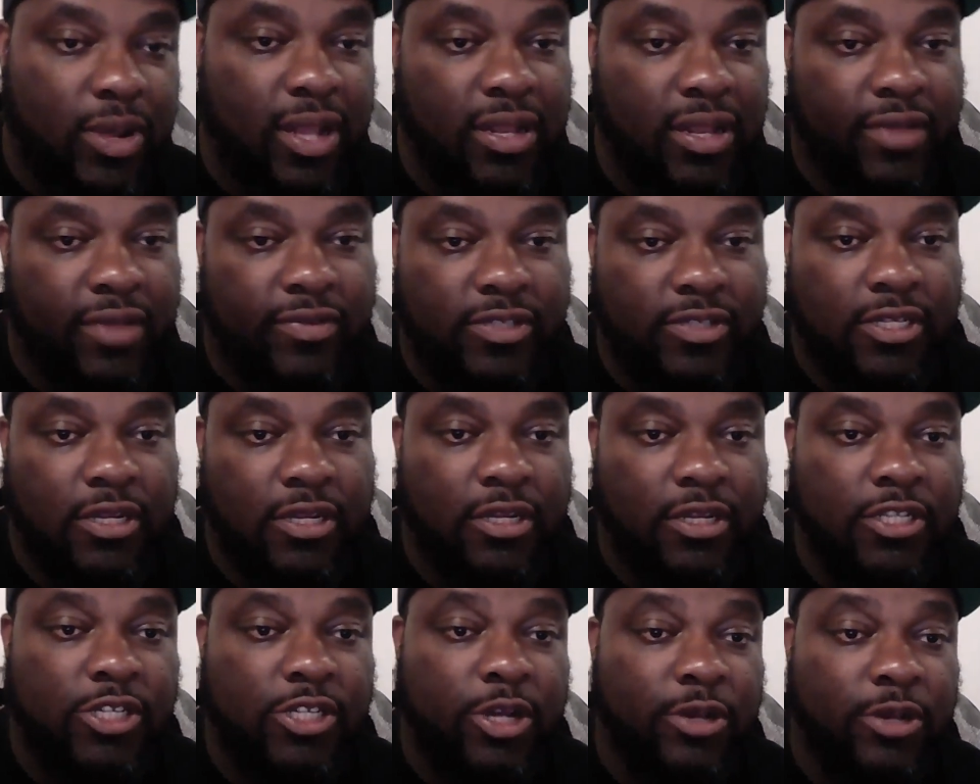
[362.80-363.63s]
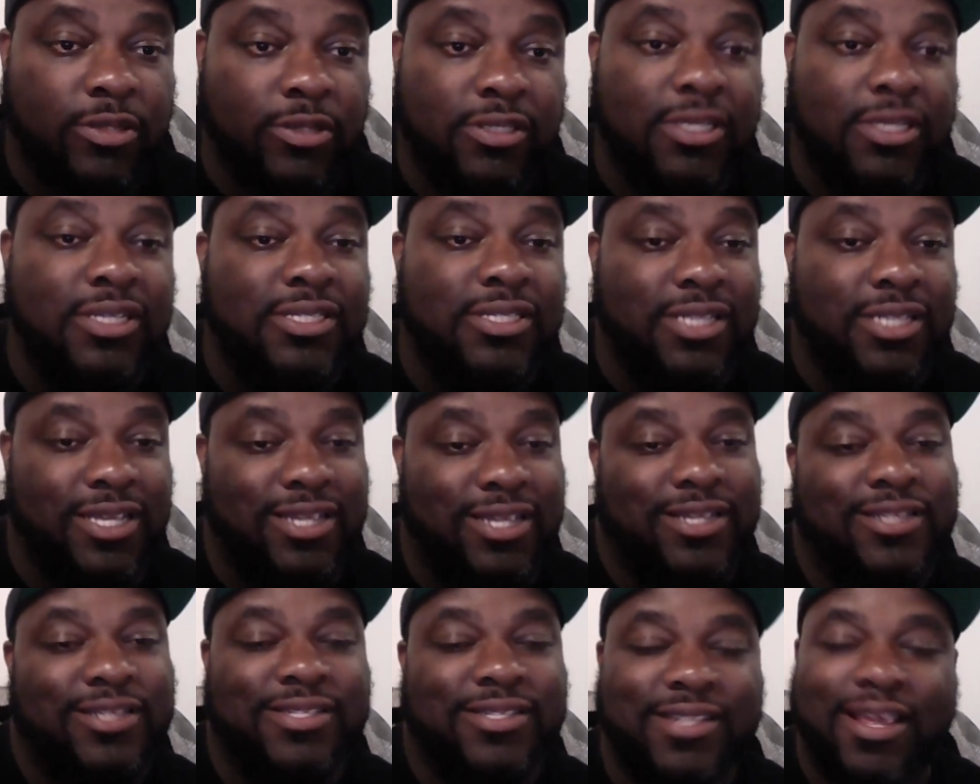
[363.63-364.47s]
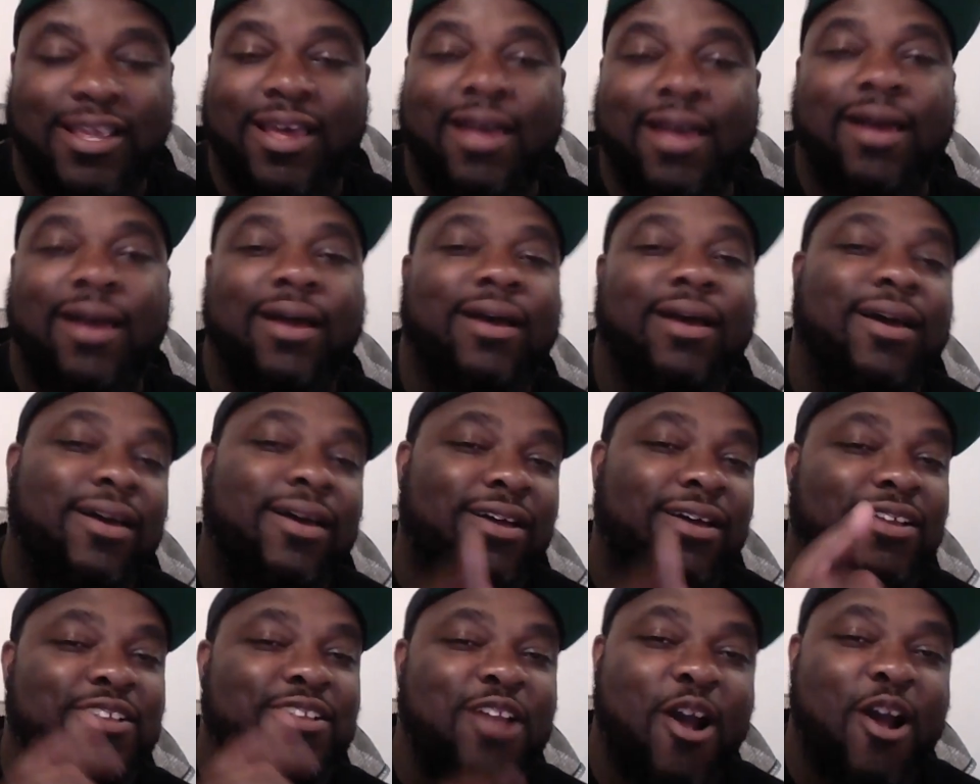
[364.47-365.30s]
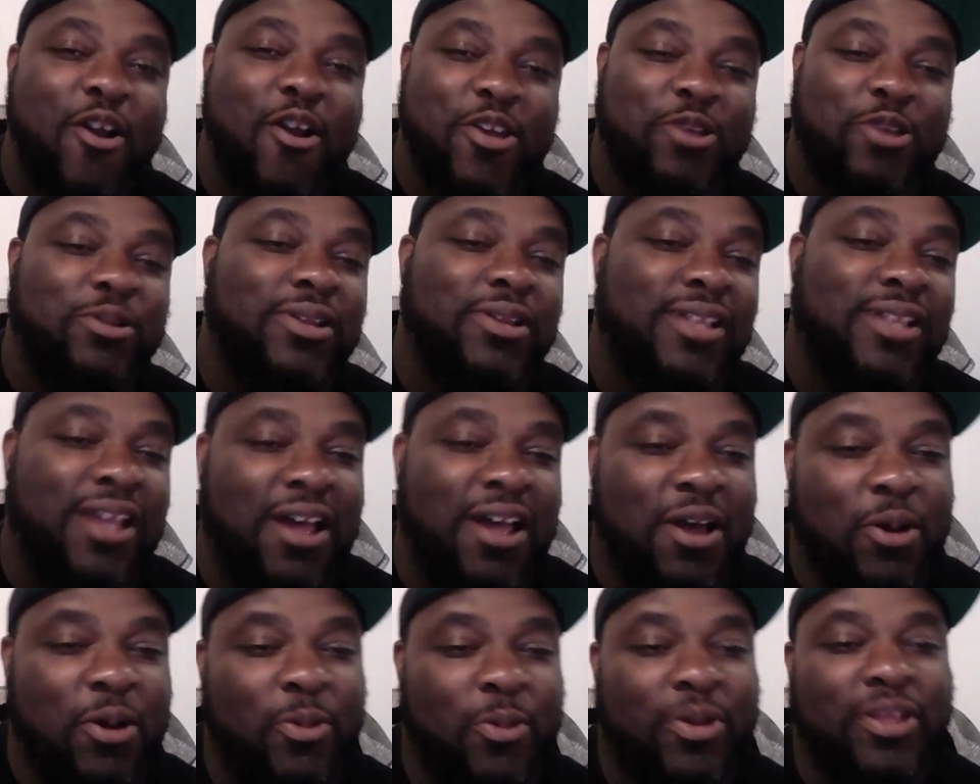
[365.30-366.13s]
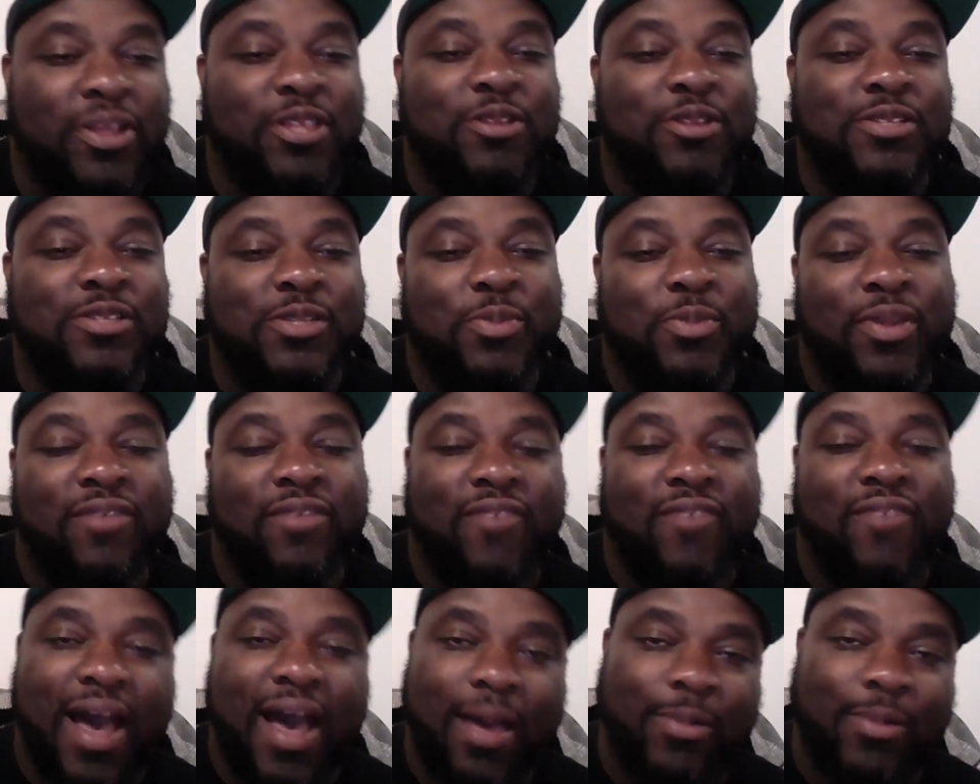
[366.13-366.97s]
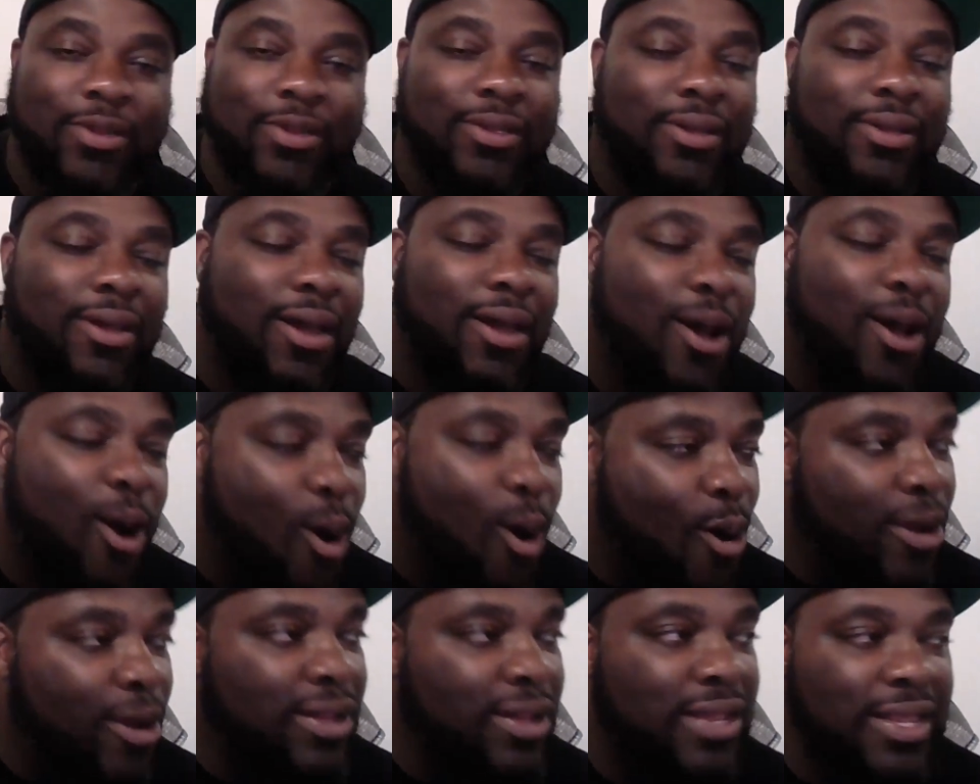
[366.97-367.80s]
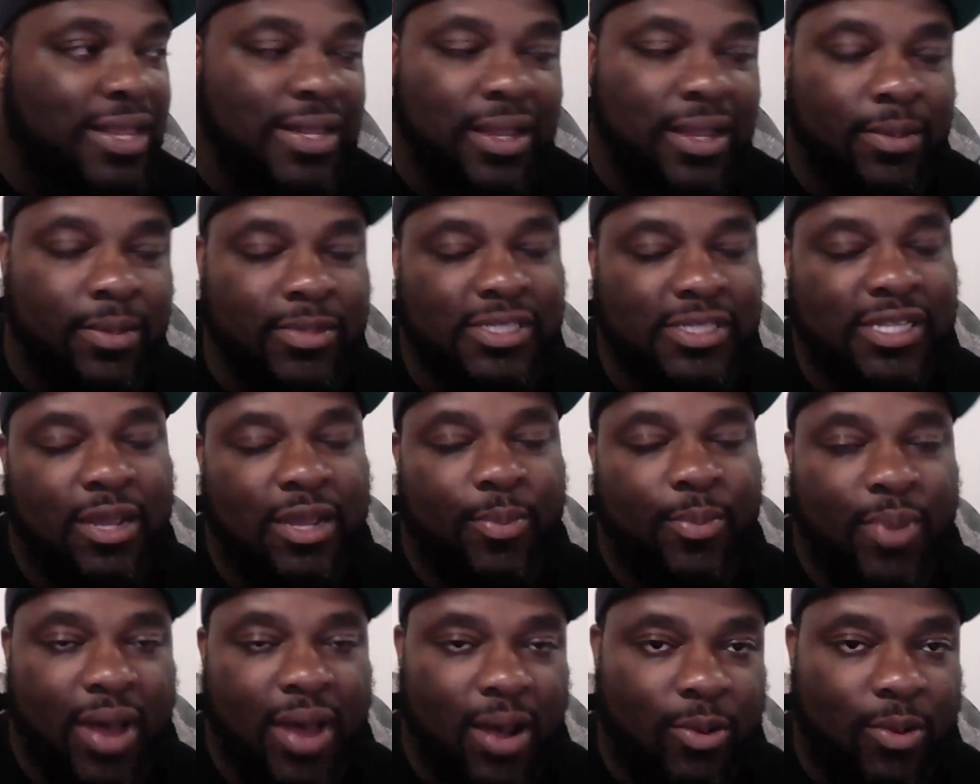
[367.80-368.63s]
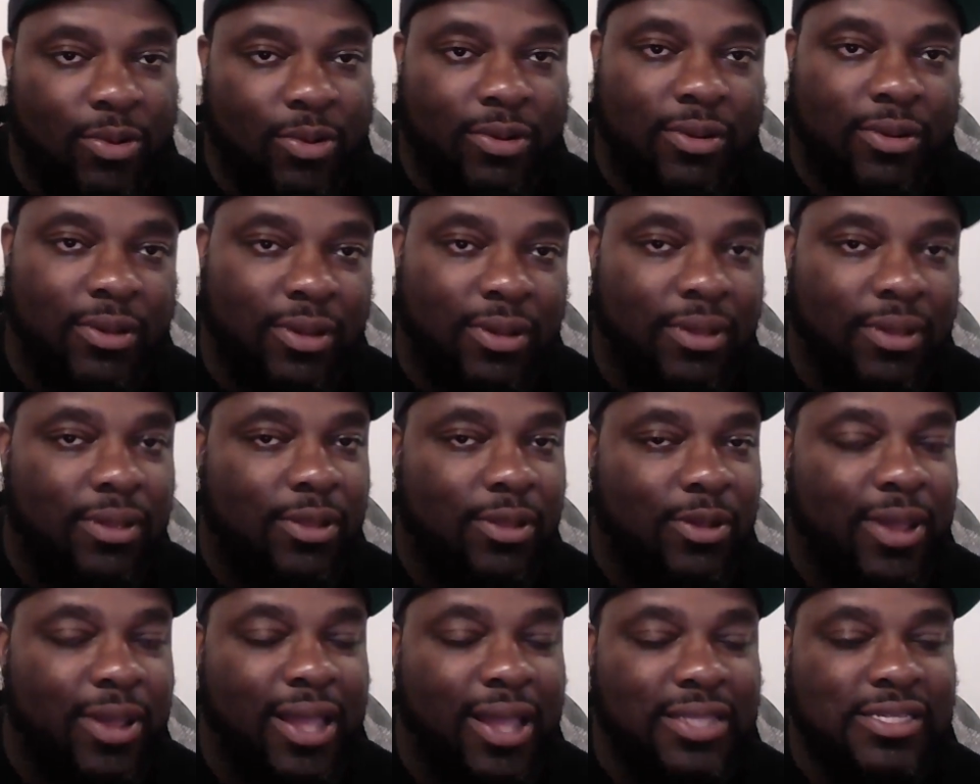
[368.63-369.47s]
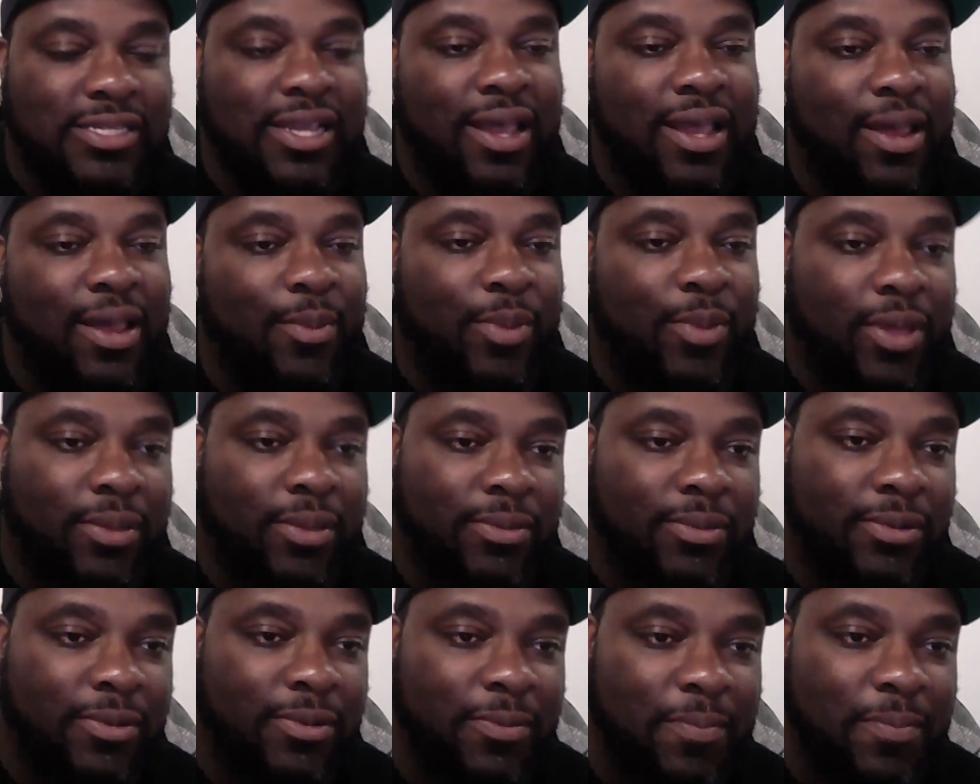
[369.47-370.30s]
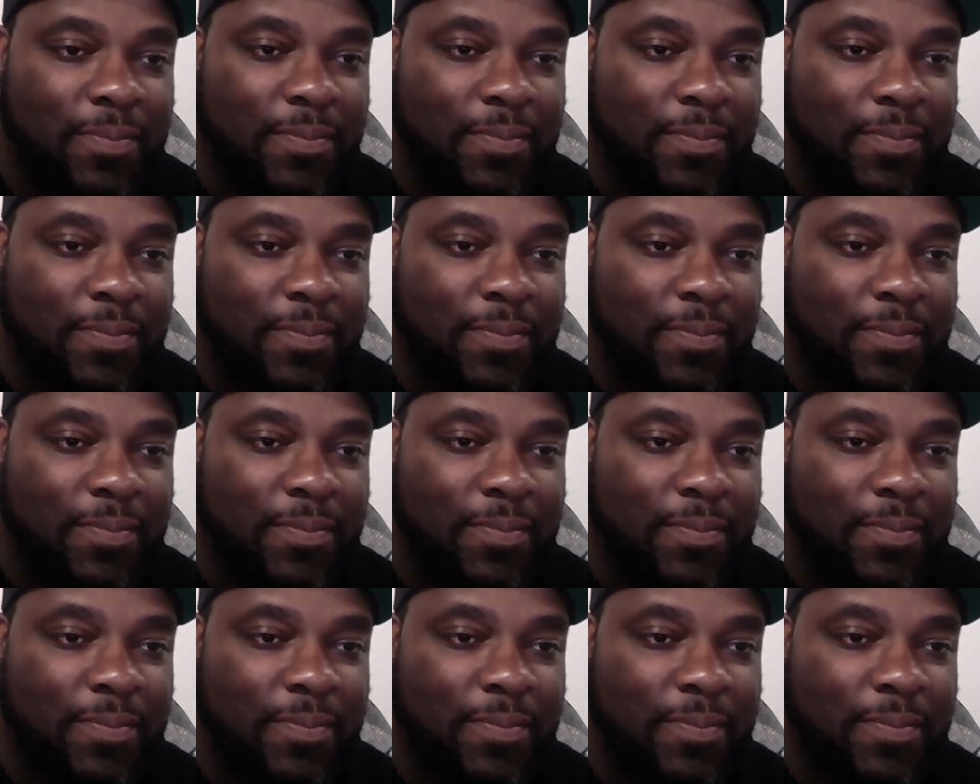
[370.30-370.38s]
why I never sung in church. This is Nario Da Don with Used to Be Vibin on the Enigma Sept Hour. You got time, baby.